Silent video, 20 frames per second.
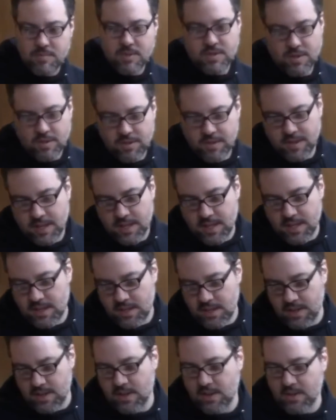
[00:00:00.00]
so that
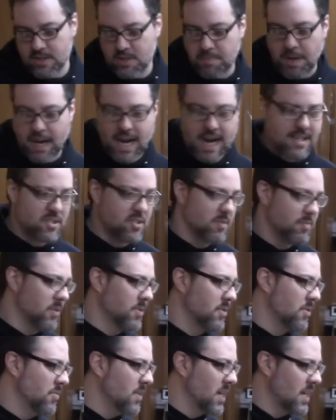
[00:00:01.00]
it's possible
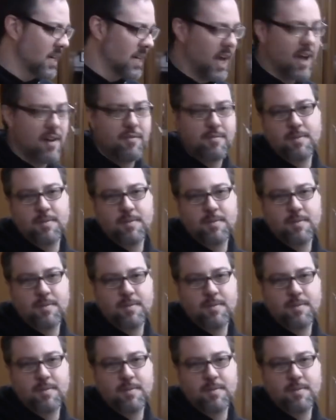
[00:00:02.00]
that we can have